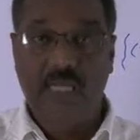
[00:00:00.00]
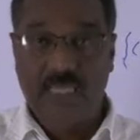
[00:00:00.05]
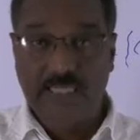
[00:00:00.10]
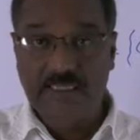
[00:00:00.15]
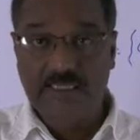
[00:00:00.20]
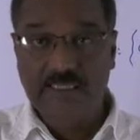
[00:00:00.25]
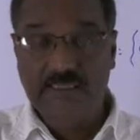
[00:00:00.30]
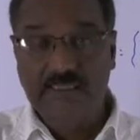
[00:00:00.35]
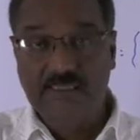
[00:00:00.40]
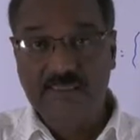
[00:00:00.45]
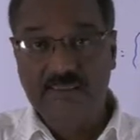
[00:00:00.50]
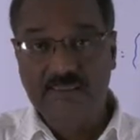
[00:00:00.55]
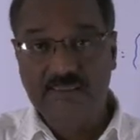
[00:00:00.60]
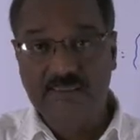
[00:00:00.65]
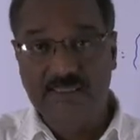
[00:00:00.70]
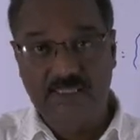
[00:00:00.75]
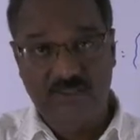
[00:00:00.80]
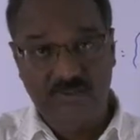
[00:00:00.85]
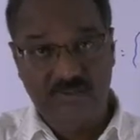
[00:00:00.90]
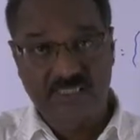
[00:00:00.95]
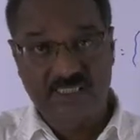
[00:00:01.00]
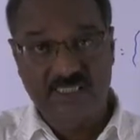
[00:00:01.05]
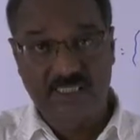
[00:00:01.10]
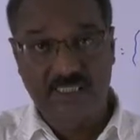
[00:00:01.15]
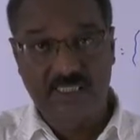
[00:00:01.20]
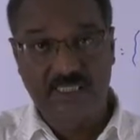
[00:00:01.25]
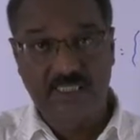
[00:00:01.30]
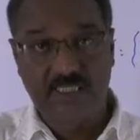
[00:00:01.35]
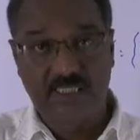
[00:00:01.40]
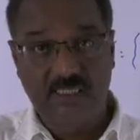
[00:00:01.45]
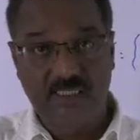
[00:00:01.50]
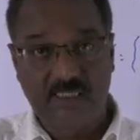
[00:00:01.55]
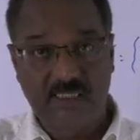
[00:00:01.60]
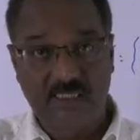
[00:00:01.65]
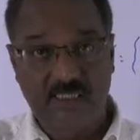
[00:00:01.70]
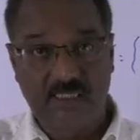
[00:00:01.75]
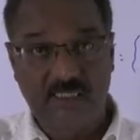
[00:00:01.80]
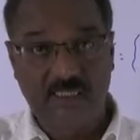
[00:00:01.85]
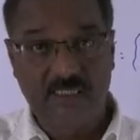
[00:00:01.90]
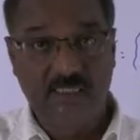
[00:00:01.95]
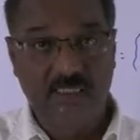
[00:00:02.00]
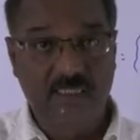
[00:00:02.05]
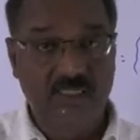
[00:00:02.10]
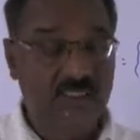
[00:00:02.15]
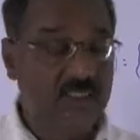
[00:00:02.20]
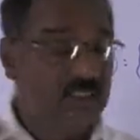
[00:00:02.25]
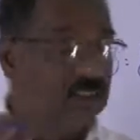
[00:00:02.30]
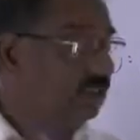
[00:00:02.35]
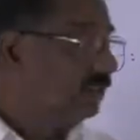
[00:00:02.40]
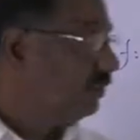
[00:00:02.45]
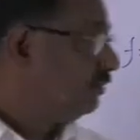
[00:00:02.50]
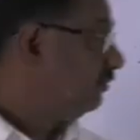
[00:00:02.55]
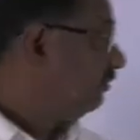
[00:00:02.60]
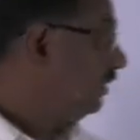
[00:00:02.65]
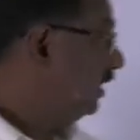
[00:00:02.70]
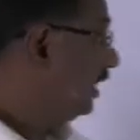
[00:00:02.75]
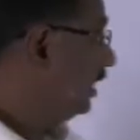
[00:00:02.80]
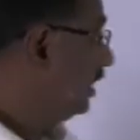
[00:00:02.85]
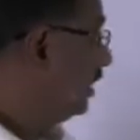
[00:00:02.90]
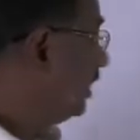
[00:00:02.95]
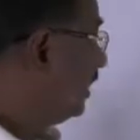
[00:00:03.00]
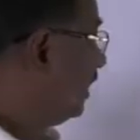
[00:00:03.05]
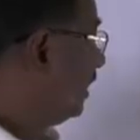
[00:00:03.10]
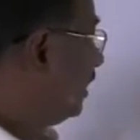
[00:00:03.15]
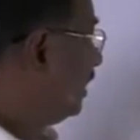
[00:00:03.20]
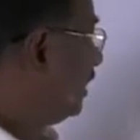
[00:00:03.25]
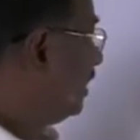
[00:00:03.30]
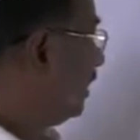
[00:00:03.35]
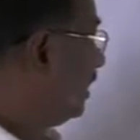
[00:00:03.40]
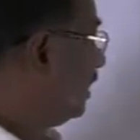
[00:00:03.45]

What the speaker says: And in this situation, we